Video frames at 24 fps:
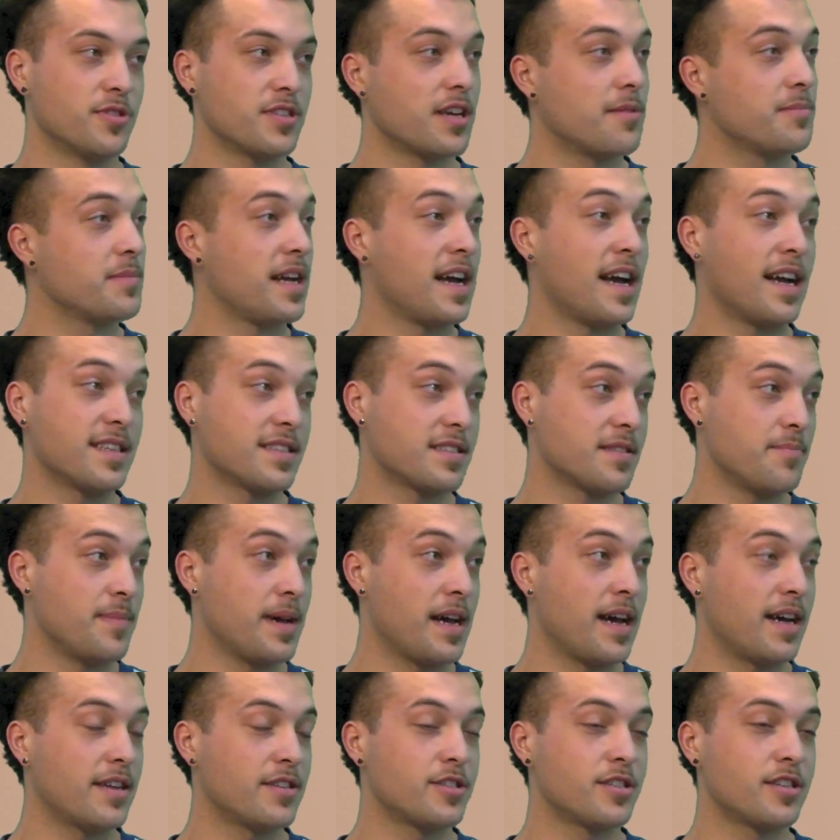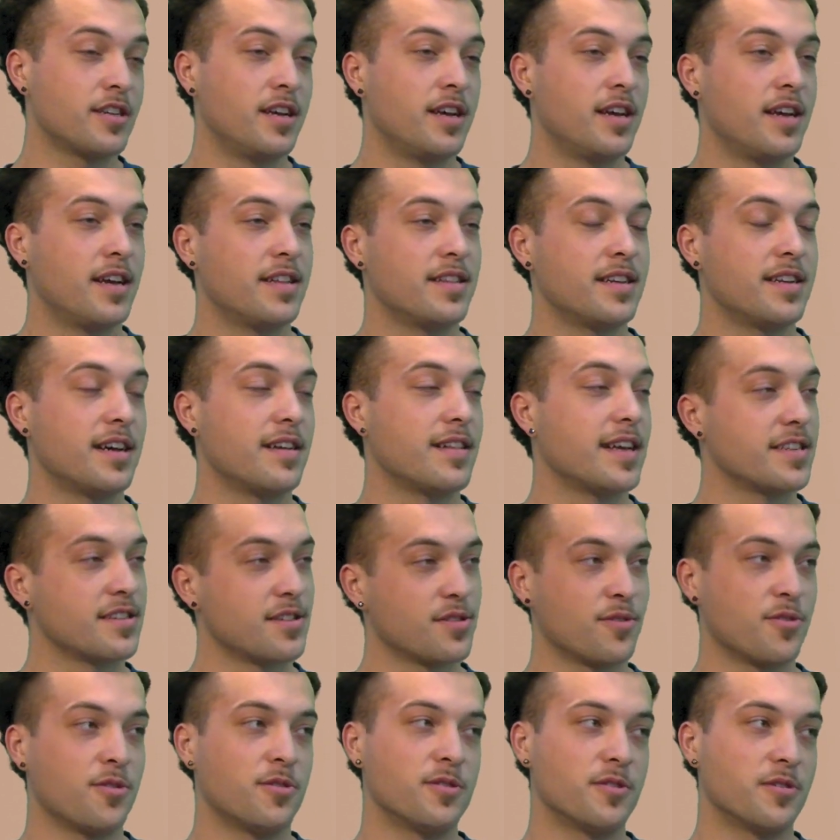Something has to match, and then I like to
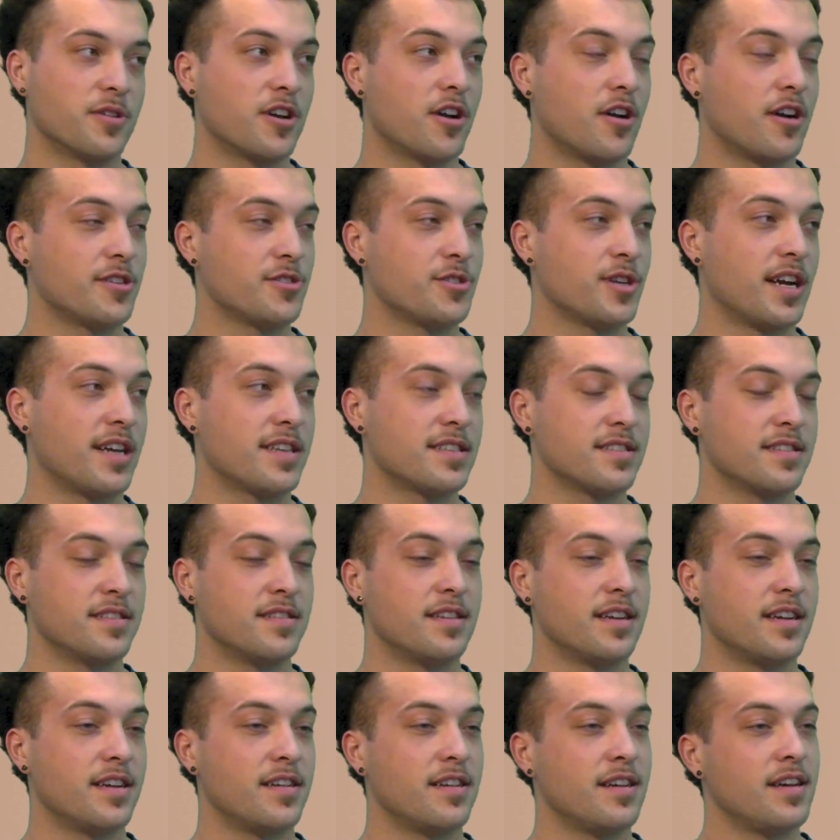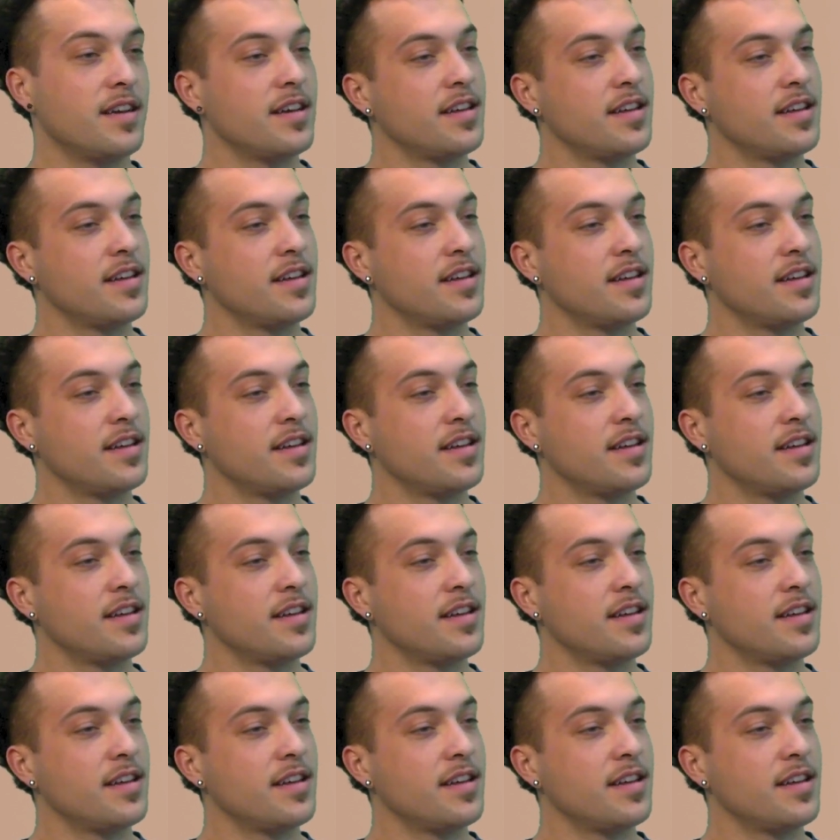throw a little contrast in there.